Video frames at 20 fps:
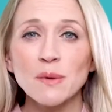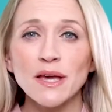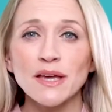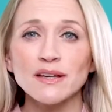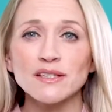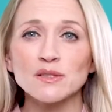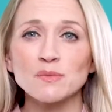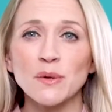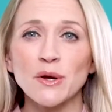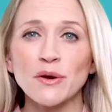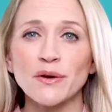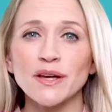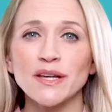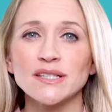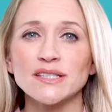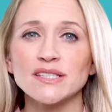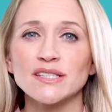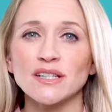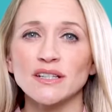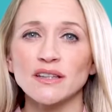may
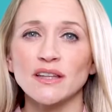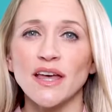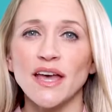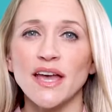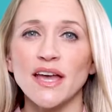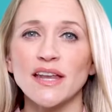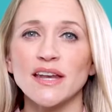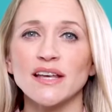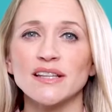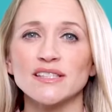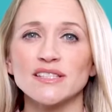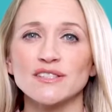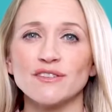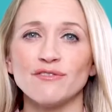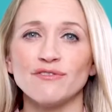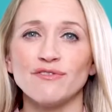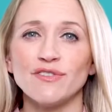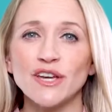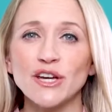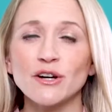experience delayed and
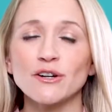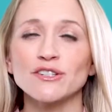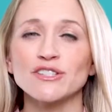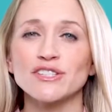severe